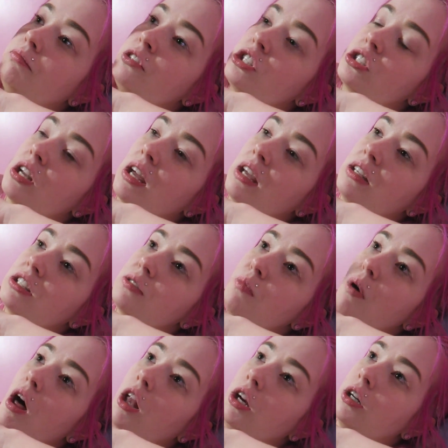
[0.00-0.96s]
just a
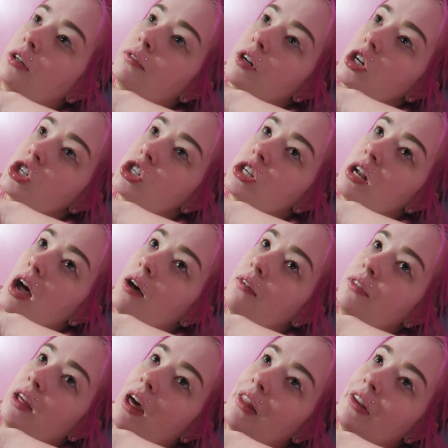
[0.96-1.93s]
smaller version
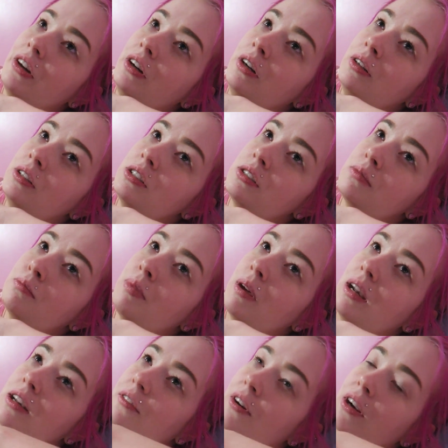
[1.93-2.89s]
of the others,
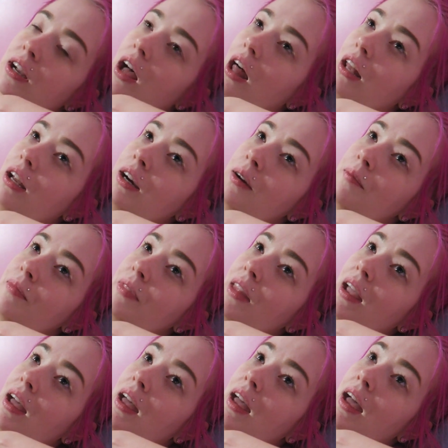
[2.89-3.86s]
but a different color.
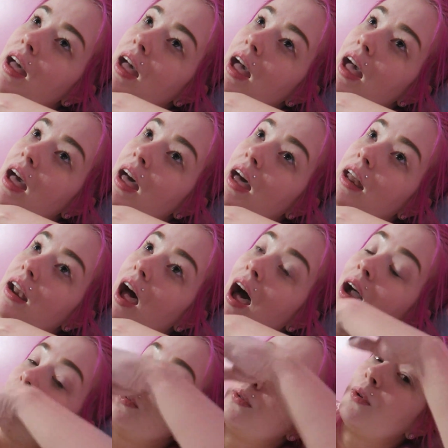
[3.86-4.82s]
And
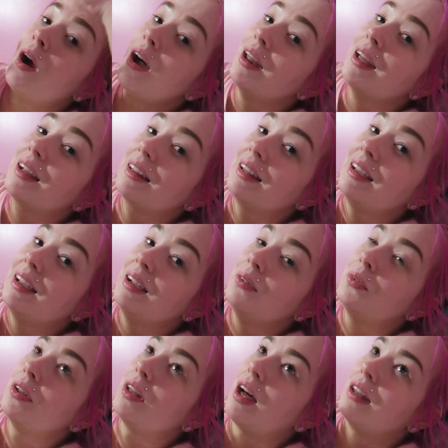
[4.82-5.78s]

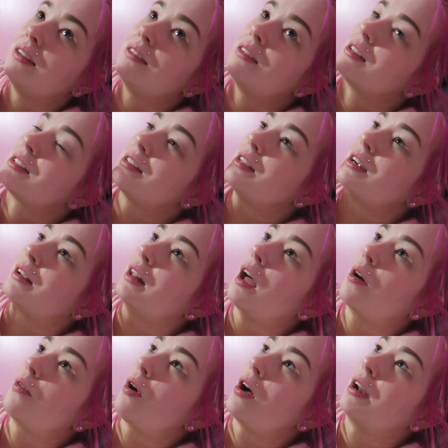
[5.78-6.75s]
ironically, well, not necessarily
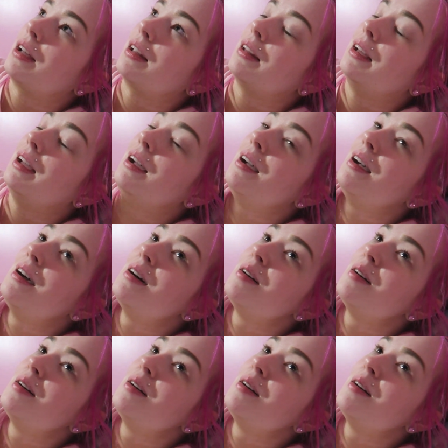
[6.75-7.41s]
ironically,